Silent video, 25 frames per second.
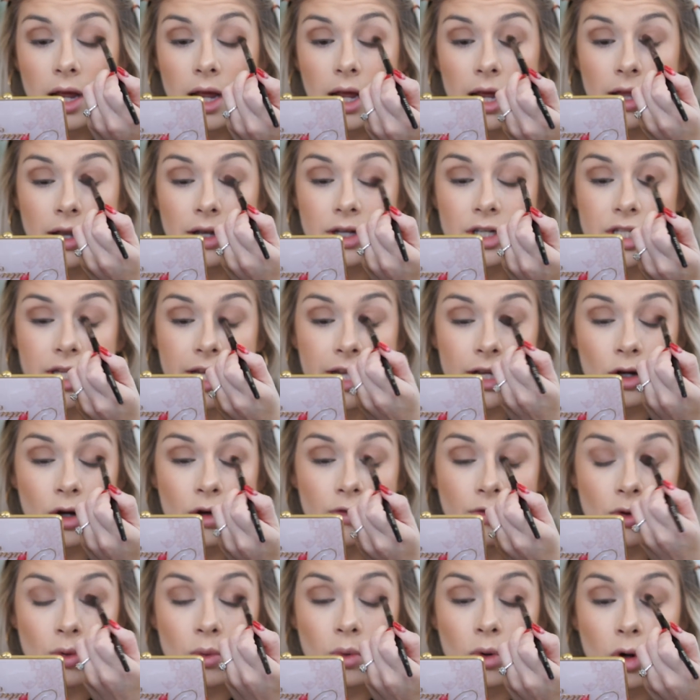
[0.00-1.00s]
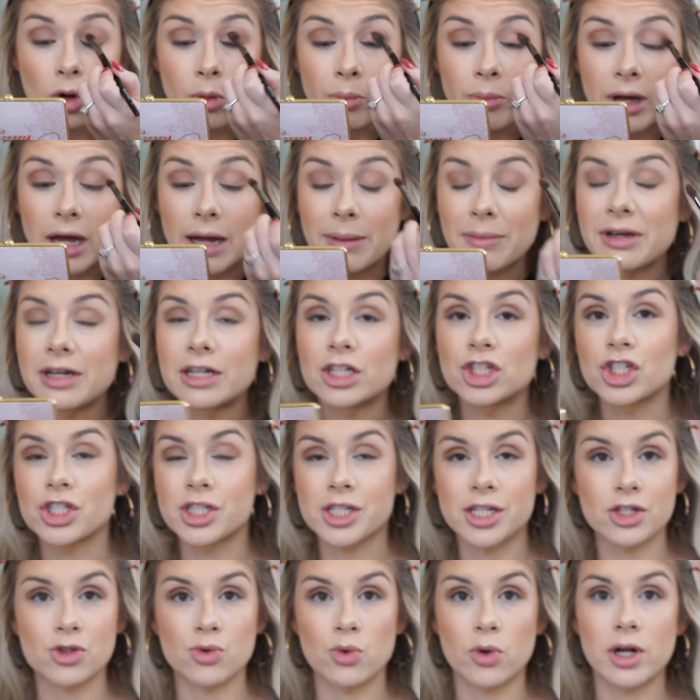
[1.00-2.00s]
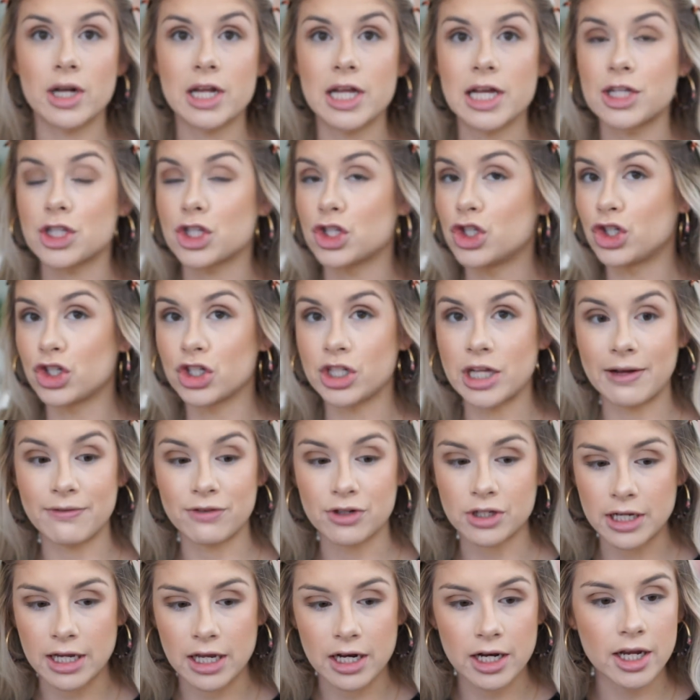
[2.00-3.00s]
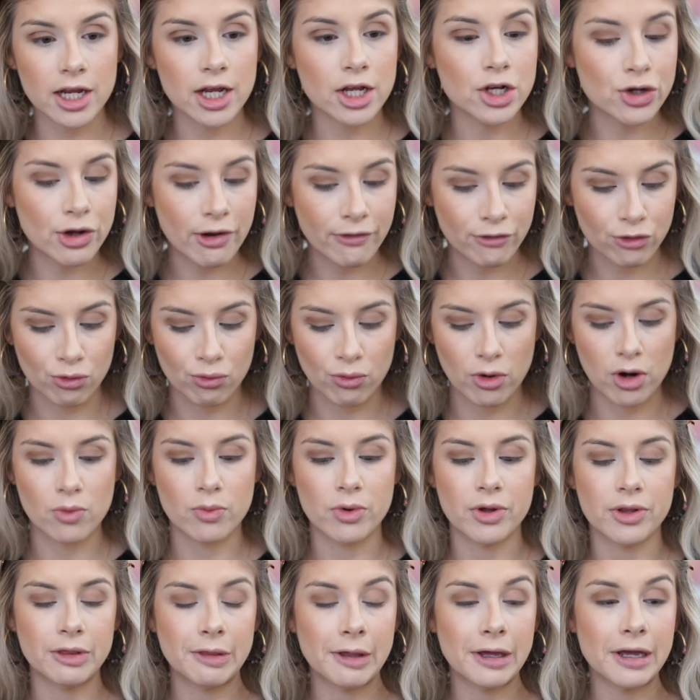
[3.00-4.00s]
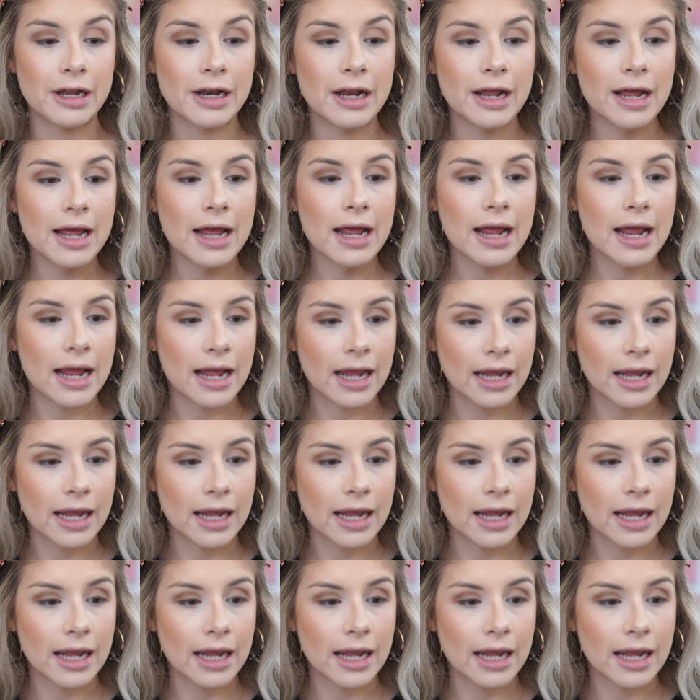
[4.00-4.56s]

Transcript: and take over the world, but I mean, it just is what it is, and you just have to get it and you have to run with it.